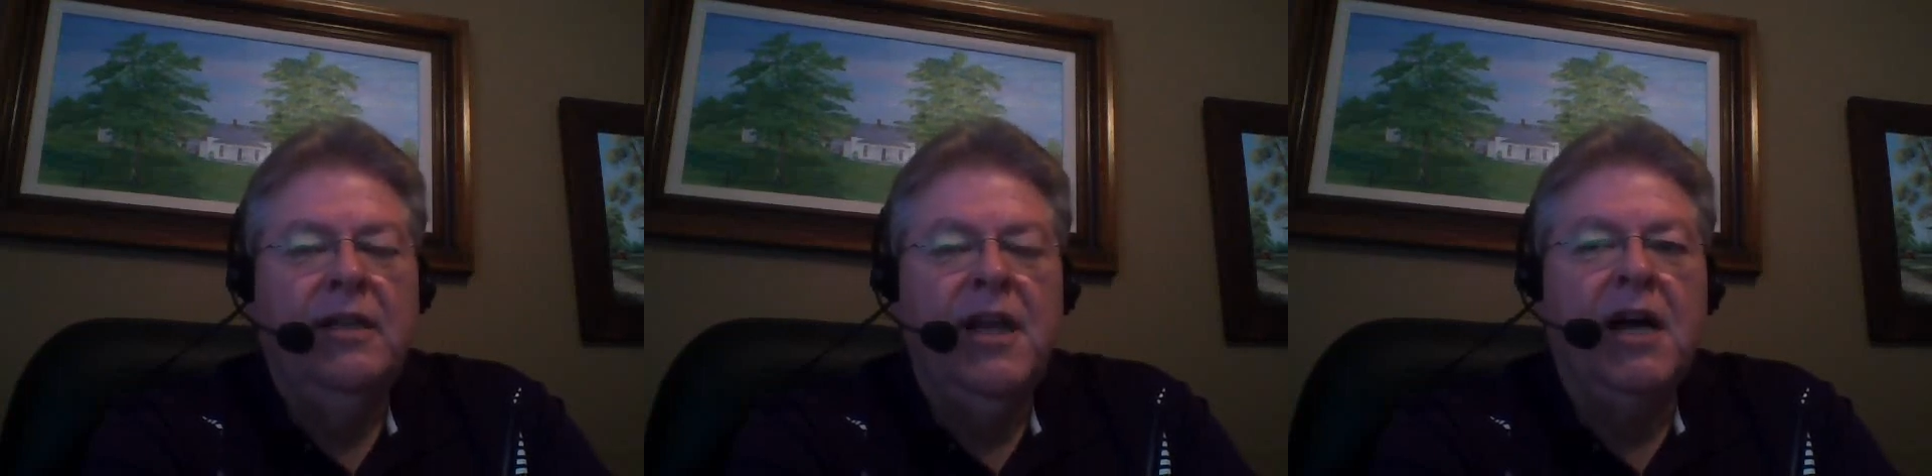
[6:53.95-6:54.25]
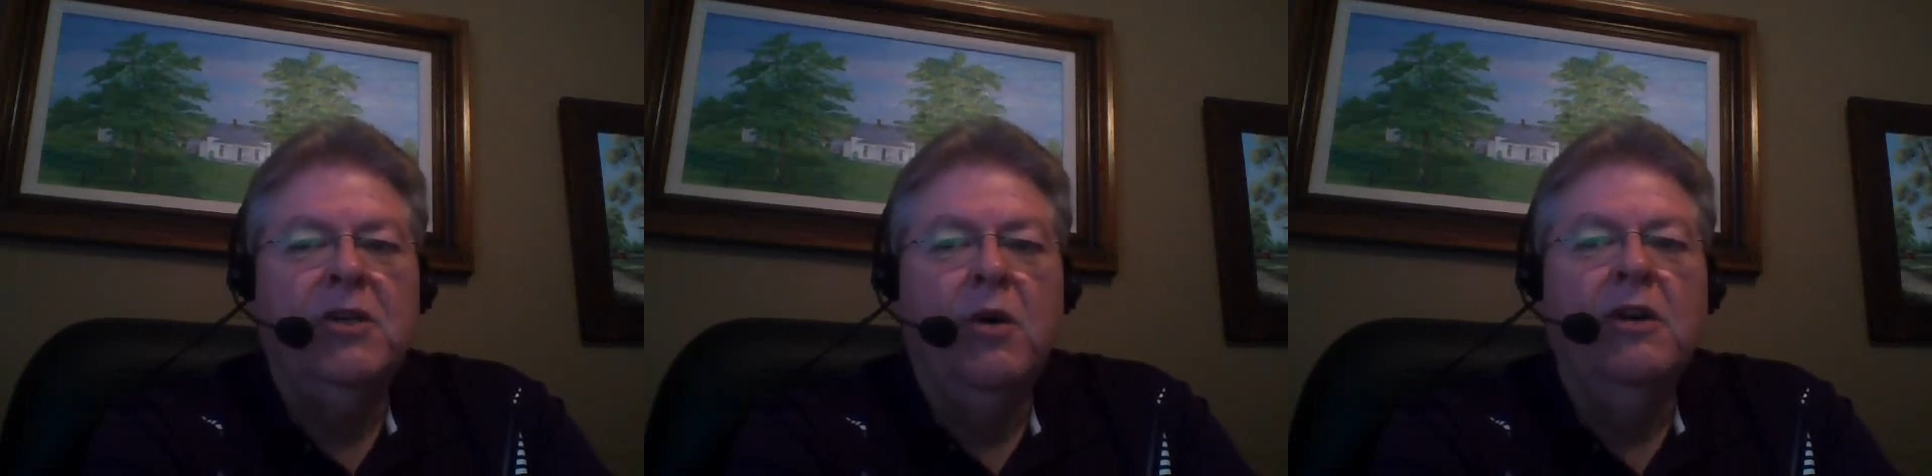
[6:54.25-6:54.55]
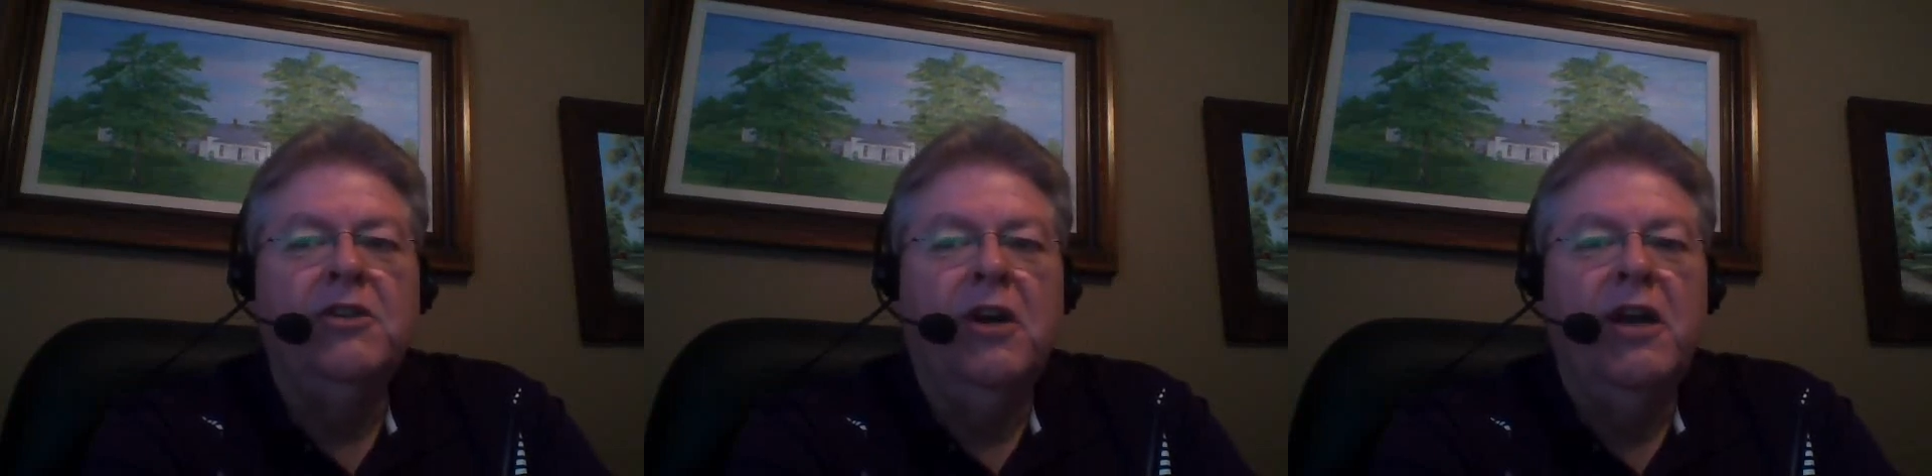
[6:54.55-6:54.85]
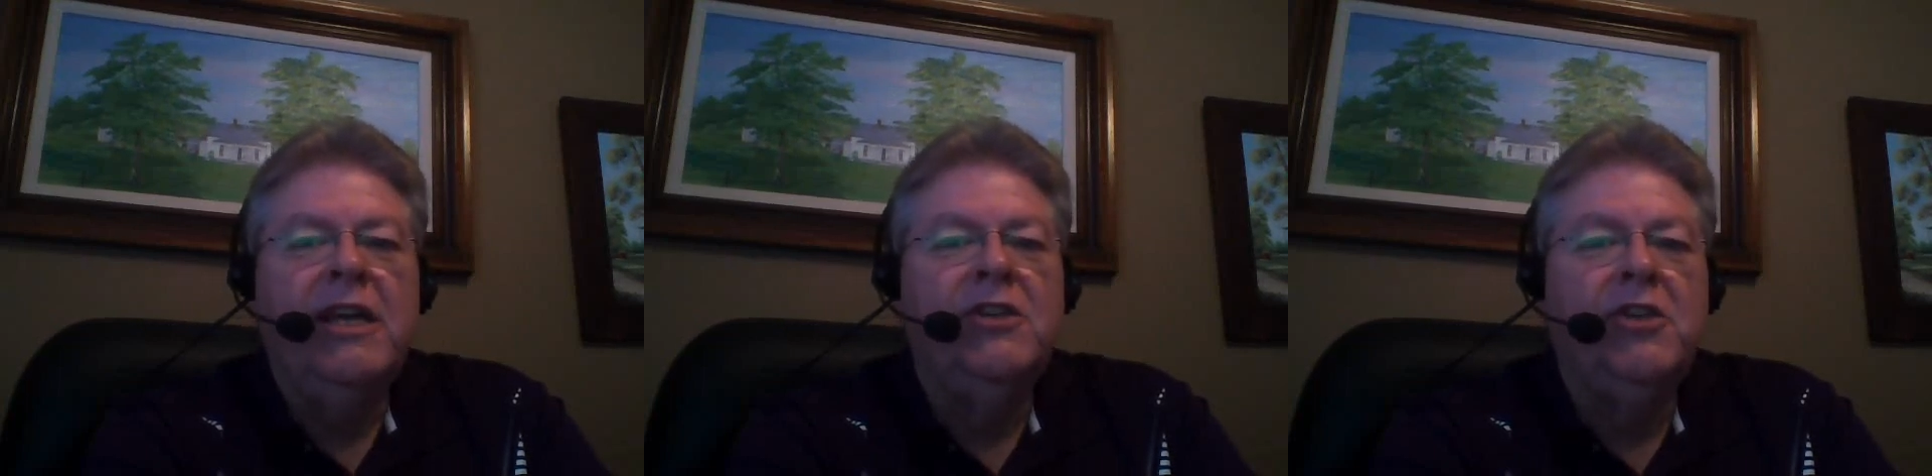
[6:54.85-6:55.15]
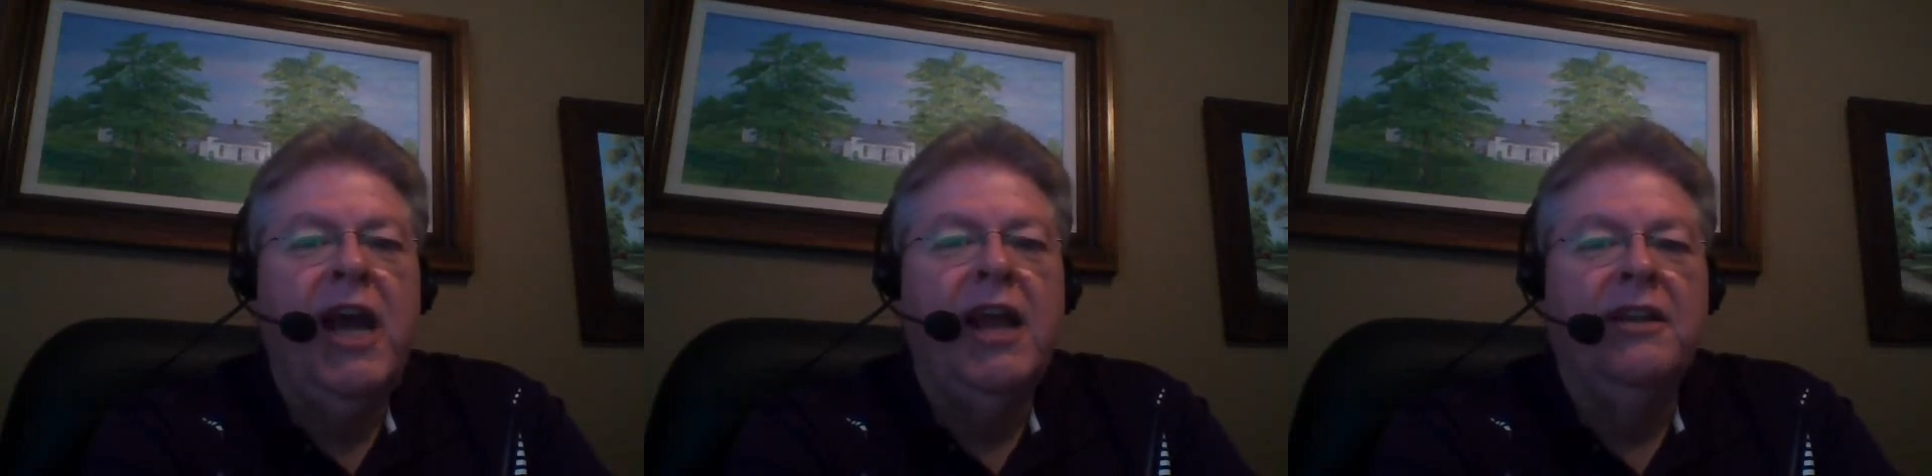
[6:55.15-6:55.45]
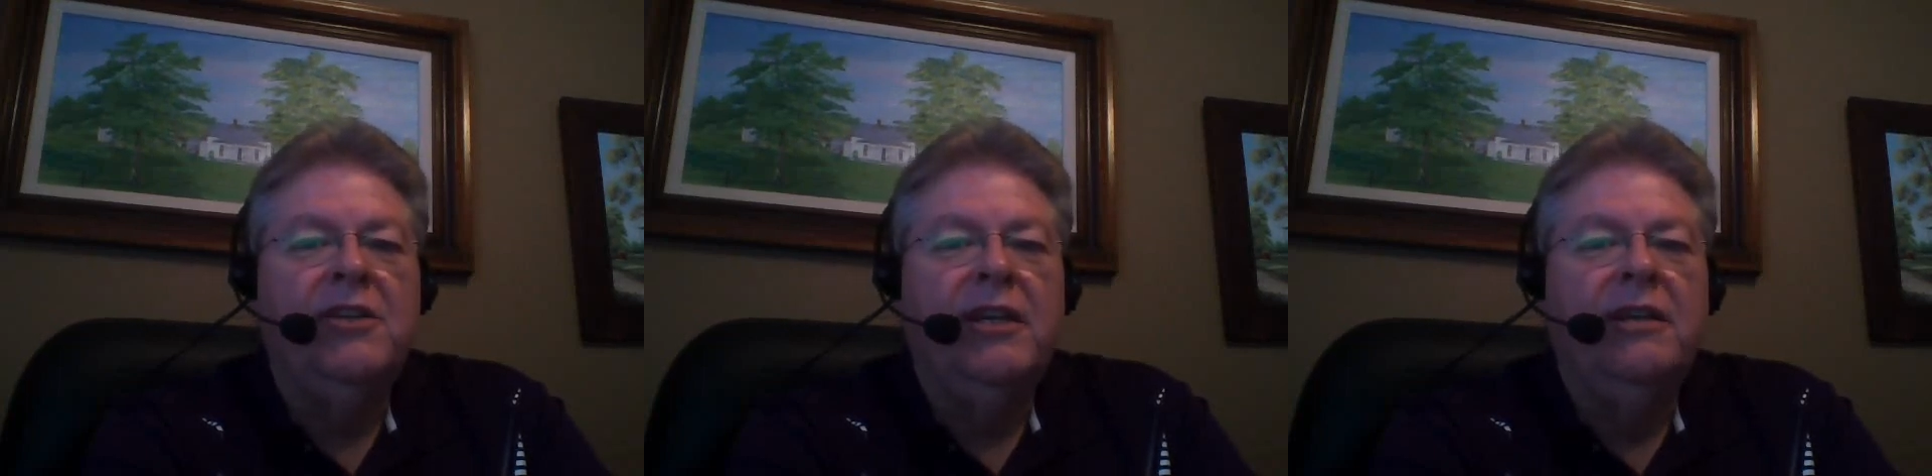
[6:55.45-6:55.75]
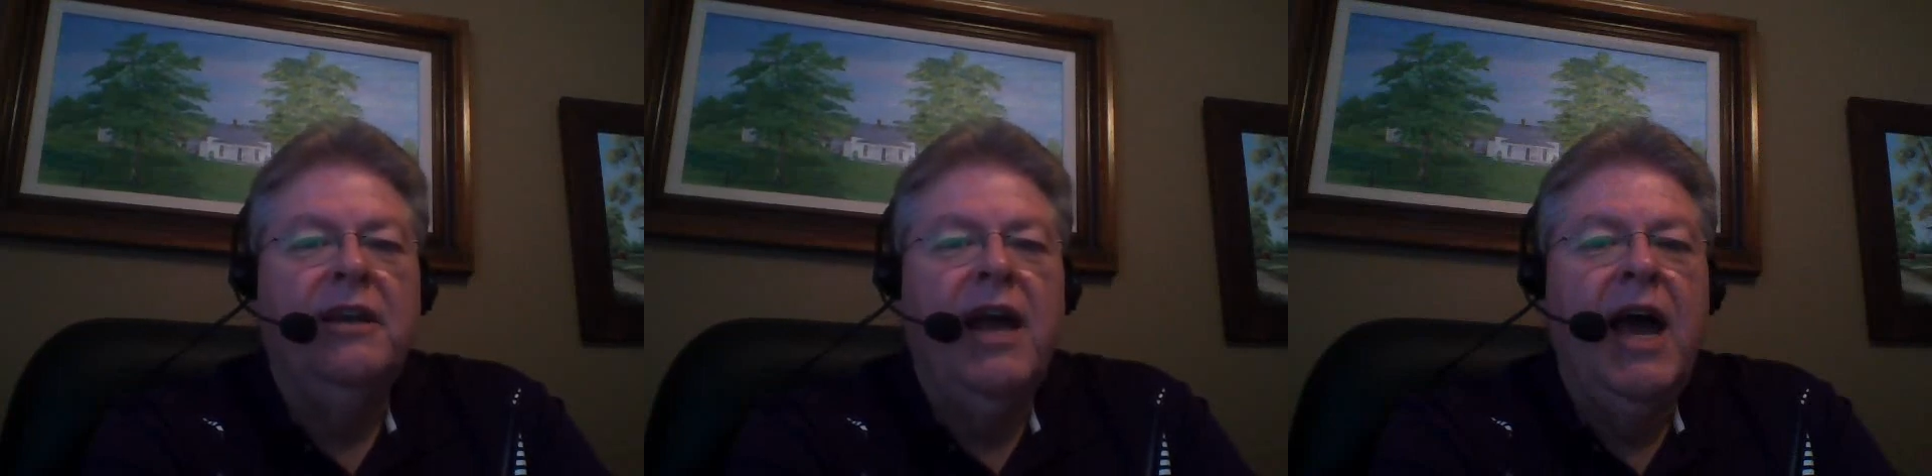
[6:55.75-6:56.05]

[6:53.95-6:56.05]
The doctoral journey is challenging.